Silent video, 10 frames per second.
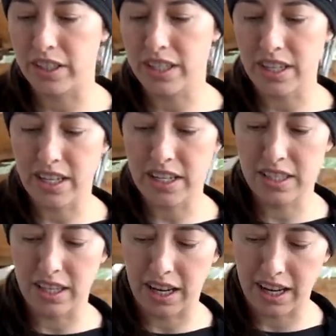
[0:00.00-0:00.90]
This
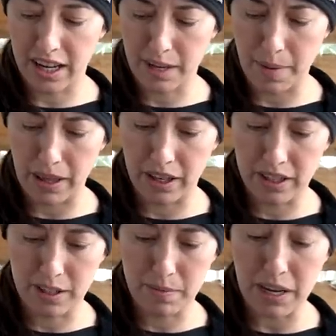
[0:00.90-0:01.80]
is a
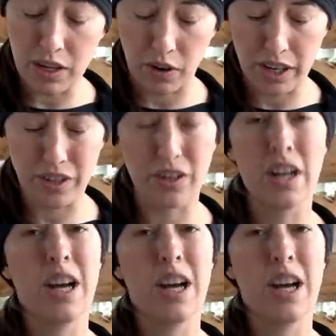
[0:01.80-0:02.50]
Cabela's meat grinder.